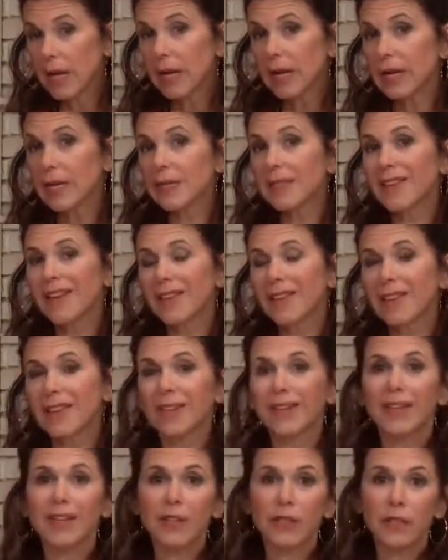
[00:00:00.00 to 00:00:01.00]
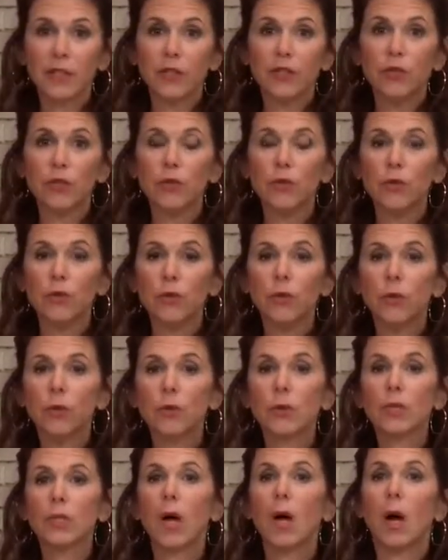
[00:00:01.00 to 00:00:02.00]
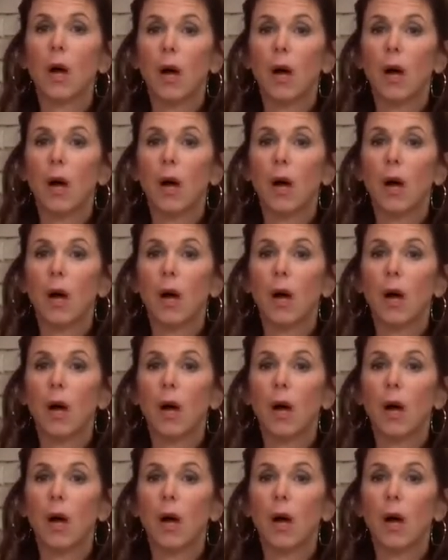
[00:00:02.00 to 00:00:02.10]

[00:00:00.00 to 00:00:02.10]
is that they're easy to use